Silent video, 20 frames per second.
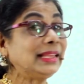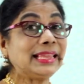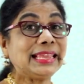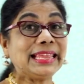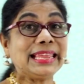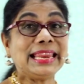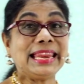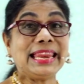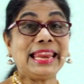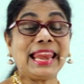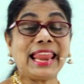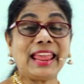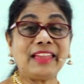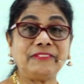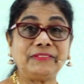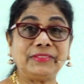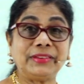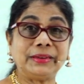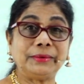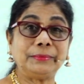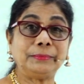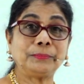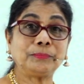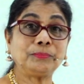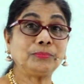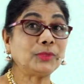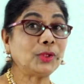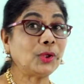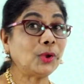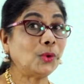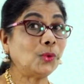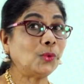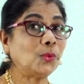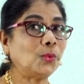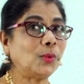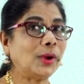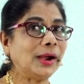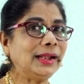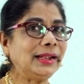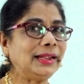11,
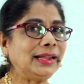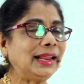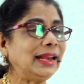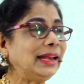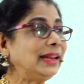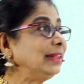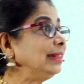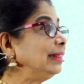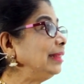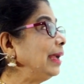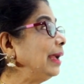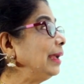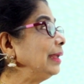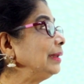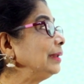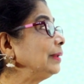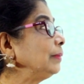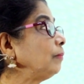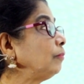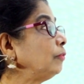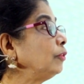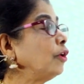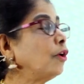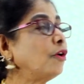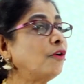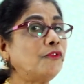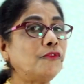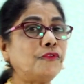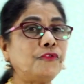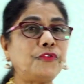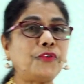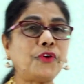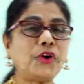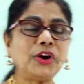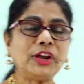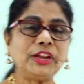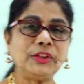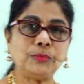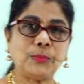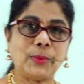110 in that,
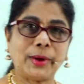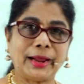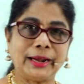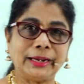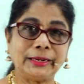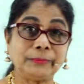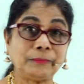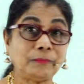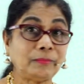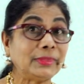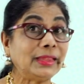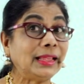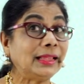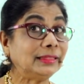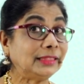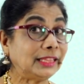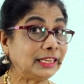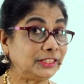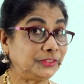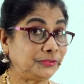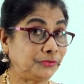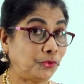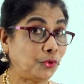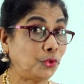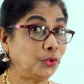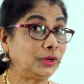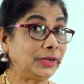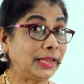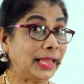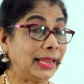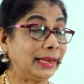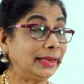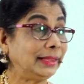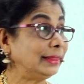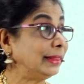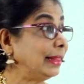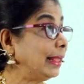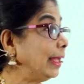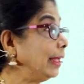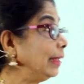41, there is 410
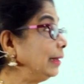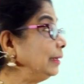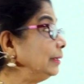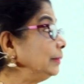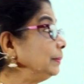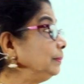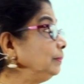in that,